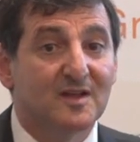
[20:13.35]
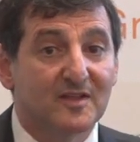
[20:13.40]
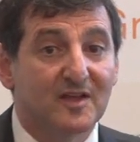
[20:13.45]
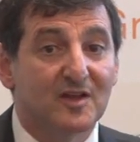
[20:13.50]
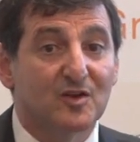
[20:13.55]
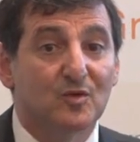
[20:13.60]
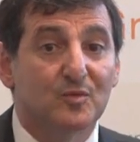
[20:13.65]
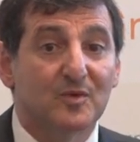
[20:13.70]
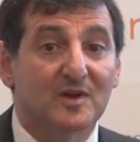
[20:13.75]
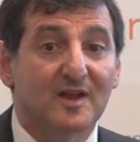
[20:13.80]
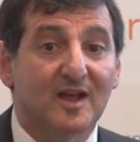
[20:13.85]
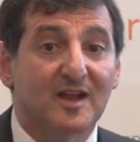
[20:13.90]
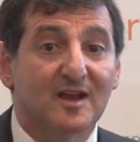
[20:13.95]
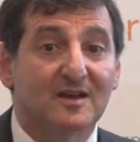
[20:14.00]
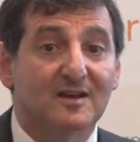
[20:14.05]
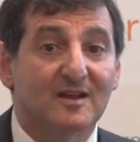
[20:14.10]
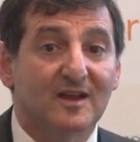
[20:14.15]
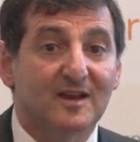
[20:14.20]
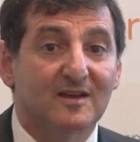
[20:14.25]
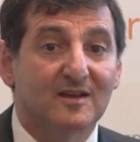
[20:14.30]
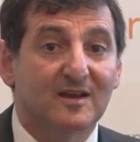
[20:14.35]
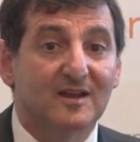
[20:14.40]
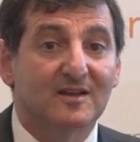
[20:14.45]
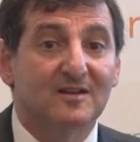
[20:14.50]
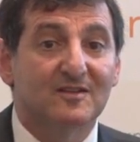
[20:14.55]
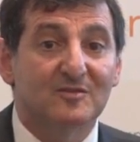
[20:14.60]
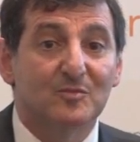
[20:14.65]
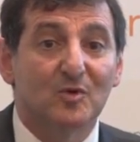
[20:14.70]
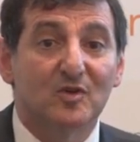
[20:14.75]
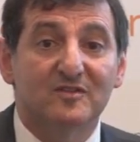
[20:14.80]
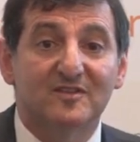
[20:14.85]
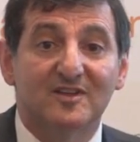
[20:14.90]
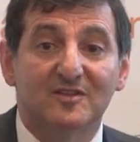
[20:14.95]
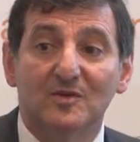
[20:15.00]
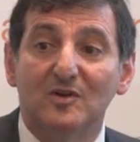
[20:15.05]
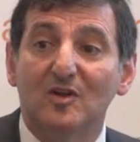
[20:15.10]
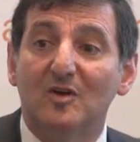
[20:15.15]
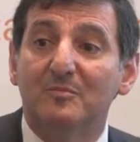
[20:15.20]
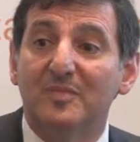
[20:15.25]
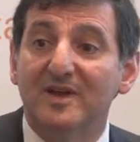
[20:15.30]
They're good. And in a smaller
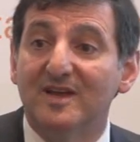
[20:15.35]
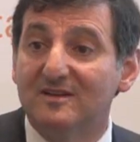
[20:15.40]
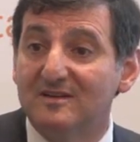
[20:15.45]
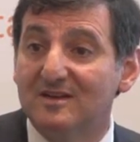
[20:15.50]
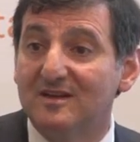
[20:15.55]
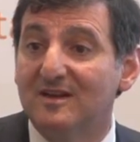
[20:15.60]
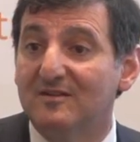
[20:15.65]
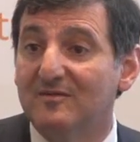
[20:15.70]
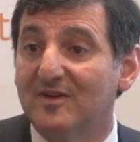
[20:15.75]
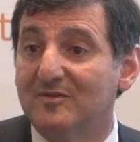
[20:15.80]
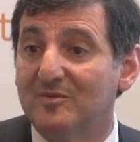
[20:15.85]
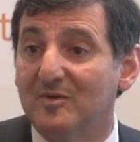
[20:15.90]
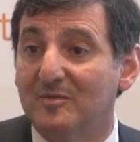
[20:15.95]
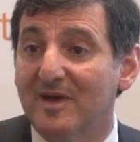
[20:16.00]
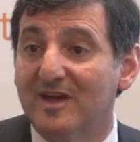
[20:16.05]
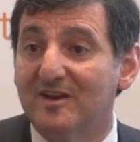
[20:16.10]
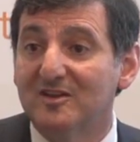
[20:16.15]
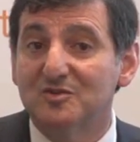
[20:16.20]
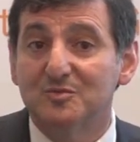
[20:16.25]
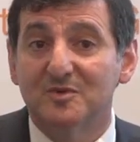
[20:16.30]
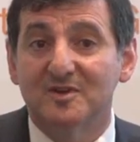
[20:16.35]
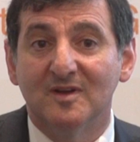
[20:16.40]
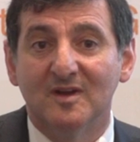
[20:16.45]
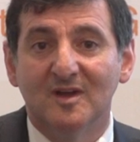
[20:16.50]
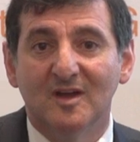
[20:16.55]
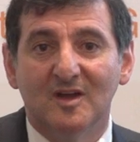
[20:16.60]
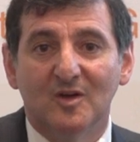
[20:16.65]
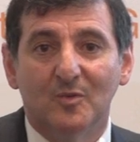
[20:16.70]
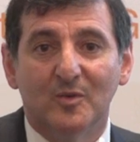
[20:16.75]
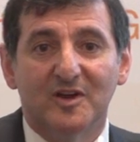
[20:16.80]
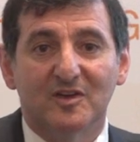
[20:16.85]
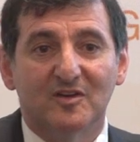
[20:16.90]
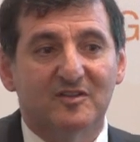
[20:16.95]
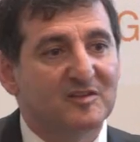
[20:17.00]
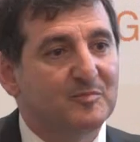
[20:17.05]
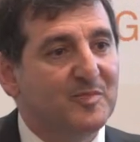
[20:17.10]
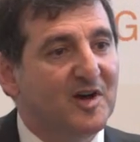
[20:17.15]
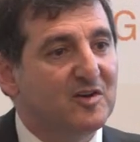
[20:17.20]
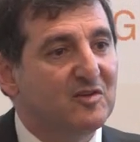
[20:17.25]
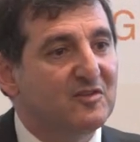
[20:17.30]
sense, we like BT Investment Management. When it
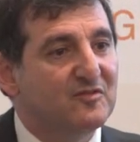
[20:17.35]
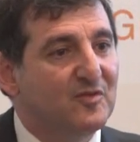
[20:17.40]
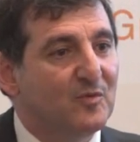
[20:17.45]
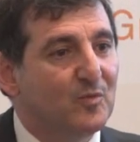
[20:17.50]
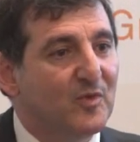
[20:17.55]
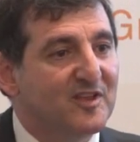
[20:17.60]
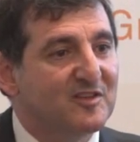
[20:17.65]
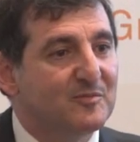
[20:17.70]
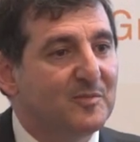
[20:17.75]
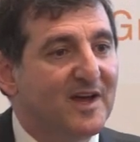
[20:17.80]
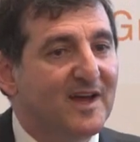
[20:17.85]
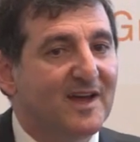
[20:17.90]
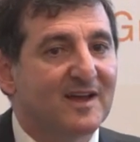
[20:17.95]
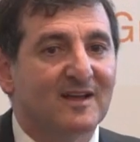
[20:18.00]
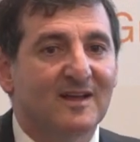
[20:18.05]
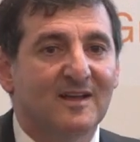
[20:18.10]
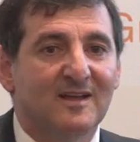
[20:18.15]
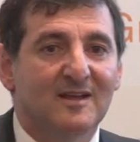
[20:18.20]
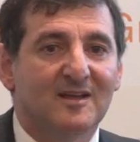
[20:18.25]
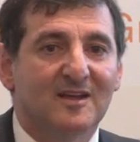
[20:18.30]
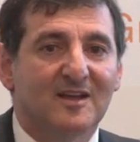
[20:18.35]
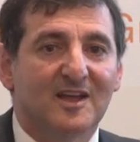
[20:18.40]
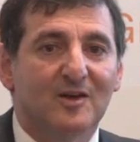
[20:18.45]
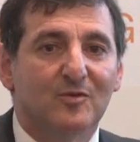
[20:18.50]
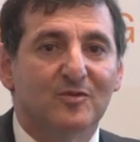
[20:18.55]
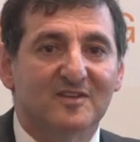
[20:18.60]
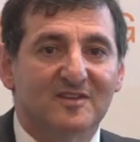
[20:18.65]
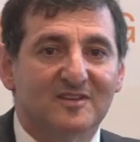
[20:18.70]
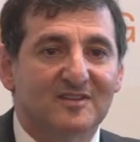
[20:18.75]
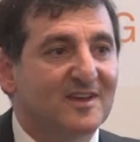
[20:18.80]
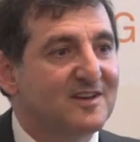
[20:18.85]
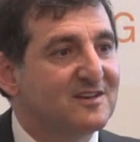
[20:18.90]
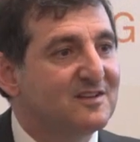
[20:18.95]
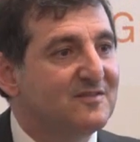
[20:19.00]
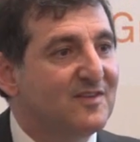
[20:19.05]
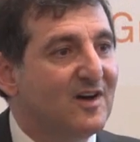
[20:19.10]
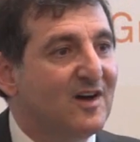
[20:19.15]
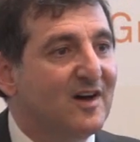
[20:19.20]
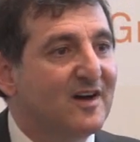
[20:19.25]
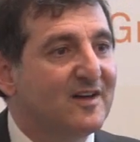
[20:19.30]
got spun off from Westpac, it was
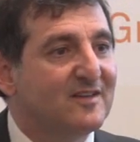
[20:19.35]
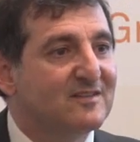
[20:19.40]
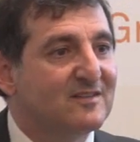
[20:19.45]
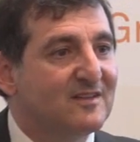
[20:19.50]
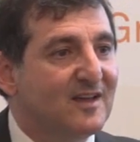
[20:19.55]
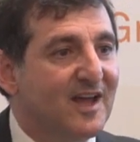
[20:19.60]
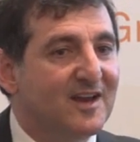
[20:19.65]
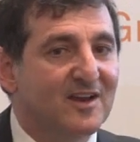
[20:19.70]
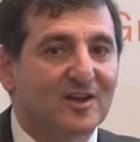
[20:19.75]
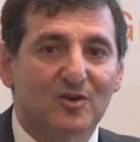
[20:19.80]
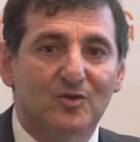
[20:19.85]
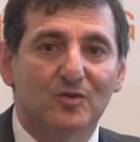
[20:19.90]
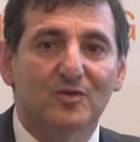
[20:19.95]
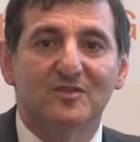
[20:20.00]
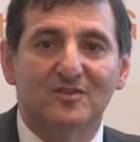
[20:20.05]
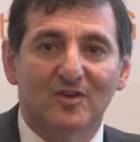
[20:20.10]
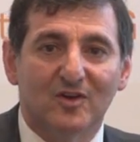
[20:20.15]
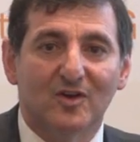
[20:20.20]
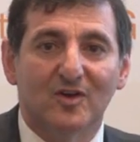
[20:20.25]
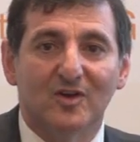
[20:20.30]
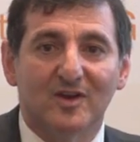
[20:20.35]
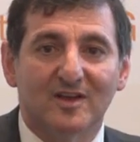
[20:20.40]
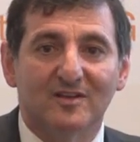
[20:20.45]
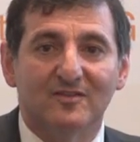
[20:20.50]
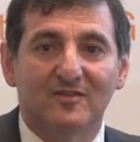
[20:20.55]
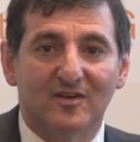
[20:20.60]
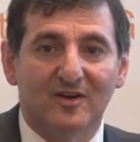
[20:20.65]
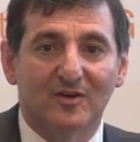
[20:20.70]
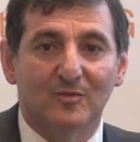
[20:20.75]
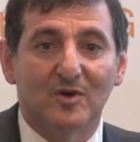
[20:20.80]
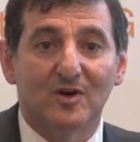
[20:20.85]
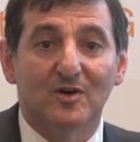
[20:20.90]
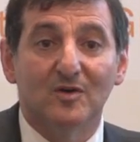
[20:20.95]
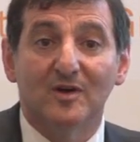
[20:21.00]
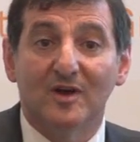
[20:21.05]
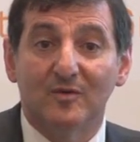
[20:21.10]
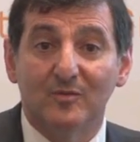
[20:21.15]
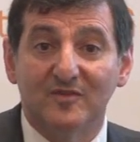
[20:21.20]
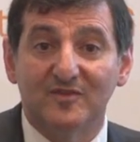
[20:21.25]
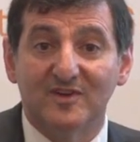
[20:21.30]
incentivized and it grew its earnings very
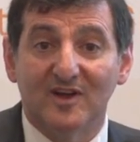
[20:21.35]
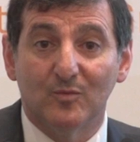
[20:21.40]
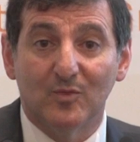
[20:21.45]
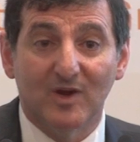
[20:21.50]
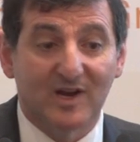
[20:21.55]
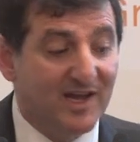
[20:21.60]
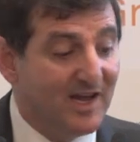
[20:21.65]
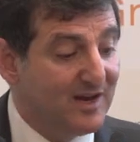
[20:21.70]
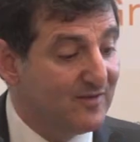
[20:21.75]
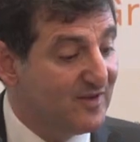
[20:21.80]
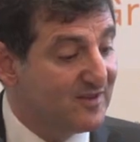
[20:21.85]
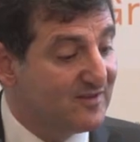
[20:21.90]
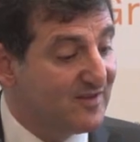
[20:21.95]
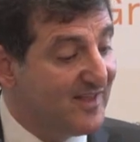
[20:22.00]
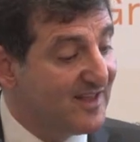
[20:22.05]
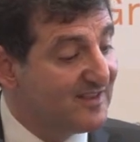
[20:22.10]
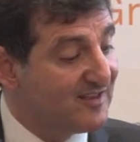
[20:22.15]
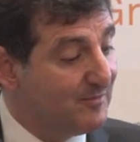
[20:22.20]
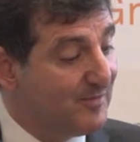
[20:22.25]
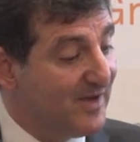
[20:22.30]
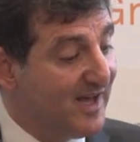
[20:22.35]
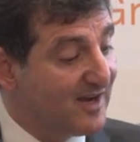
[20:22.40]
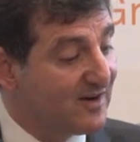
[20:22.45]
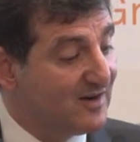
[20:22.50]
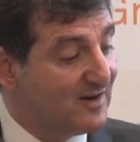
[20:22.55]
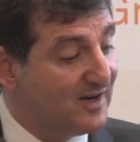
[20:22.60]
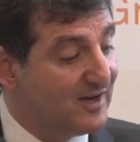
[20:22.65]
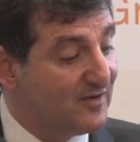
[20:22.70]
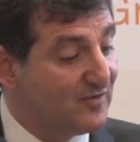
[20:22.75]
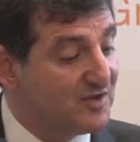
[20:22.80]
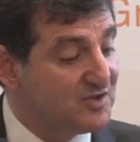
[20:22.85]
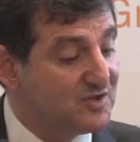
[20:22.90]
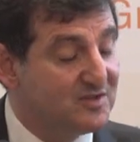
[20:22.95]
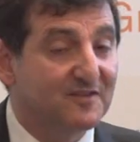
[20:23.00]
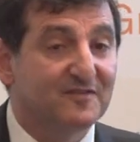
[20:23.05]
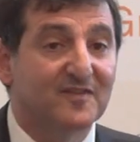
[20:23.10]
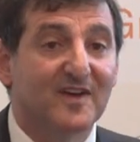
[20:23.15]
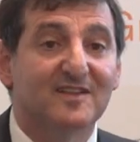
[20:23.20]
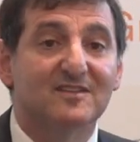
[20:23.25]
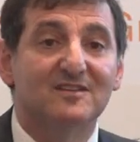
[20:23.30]
well, and we've done well out of it. So that's a market leverage.
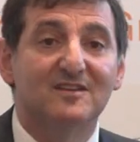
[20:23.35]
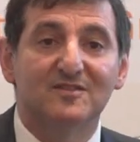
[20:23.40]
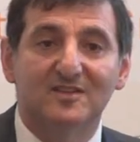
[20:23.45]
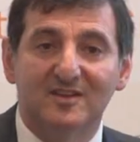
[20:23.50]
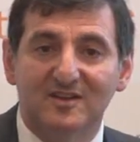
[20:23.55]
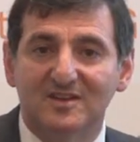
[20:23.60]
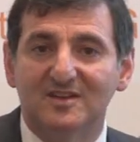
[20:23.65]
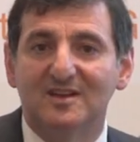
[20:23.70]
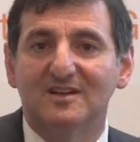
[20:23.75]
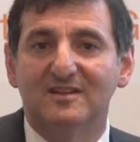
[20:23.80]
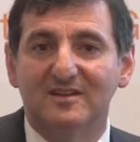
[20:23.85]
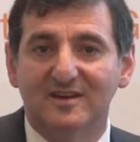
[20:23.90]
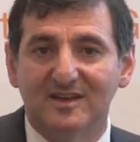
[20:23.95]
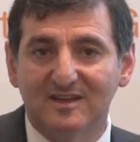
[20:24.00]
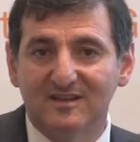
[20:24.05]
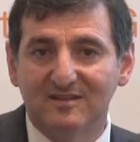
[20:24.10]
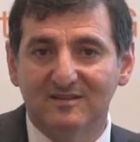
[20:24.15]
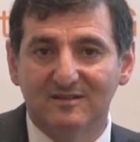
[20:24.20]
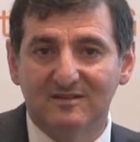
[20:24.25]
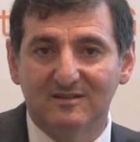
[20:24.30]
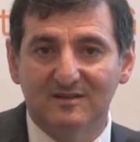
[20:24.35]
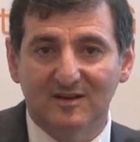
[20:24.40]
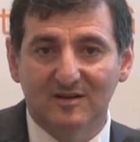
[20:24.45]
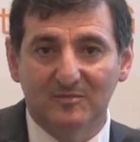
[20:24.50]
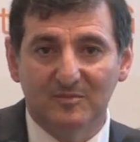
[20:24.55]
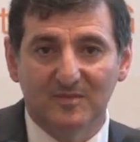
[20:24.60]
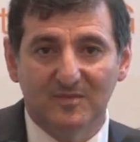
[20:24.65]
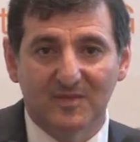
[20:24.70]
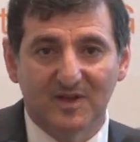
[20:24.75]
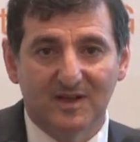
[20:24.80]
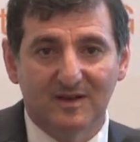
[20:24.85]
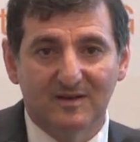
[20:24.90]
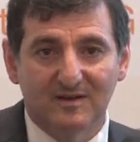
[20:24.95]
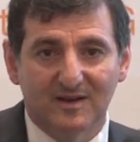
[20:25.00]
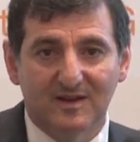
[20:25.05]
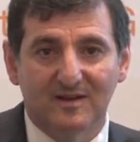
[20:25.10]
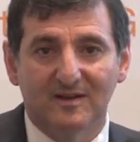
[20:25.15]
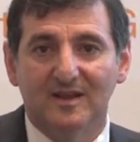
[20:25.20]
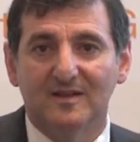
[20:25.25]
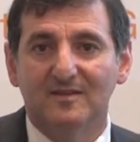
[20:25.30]
Defensive utilities
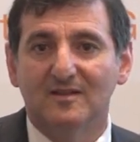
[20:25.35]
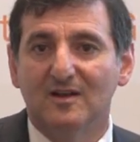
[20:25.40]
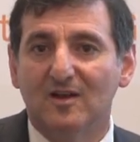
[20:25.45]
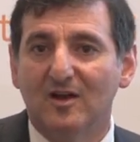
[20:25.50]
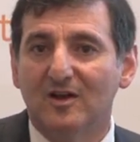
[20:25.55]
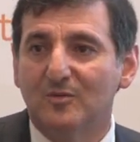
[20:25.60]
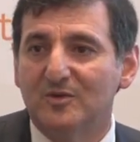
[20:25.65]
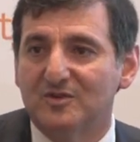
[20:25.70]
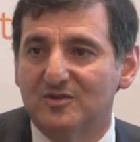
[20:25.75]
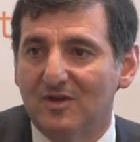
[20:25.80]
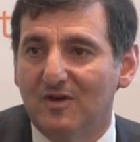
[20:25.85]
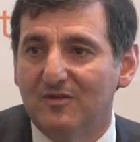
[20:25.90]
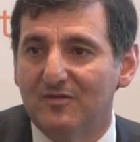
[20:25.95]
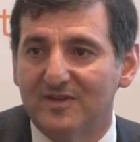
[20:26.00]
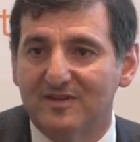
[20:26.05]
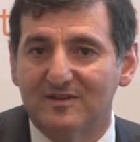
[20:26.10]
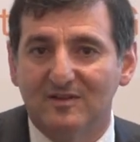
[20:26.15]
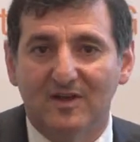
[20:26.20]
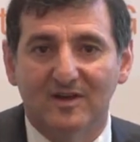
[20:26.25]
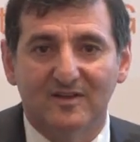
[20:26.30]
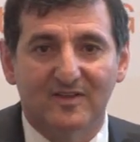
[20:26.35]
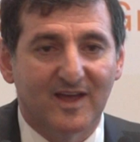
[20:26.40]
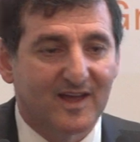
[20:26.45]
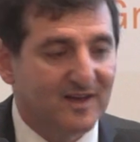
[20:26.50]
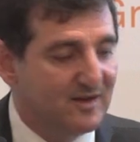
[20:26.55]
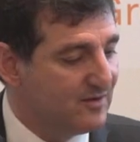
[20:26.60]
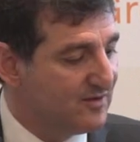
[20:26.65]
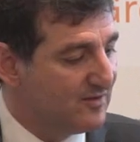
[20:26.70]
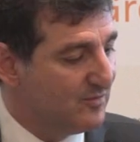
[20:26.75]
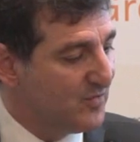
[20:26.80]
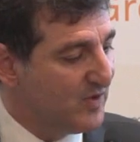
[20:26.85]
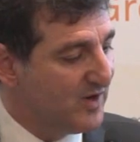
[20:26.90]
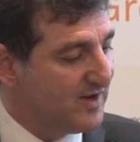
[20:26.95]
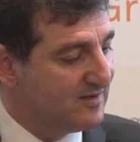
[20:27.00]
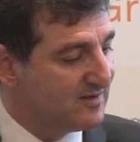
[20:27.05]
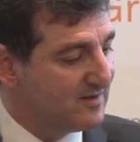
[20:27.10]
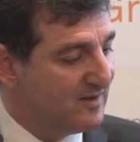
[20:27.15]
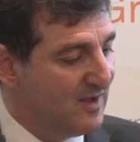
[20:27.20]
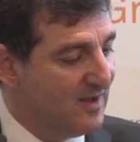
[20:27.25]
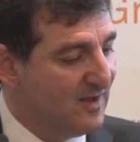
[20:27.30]
and the like, which are obvious like that, and some
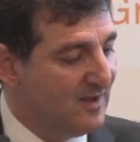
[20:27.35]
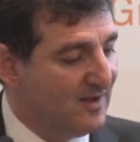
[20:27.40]
REITs.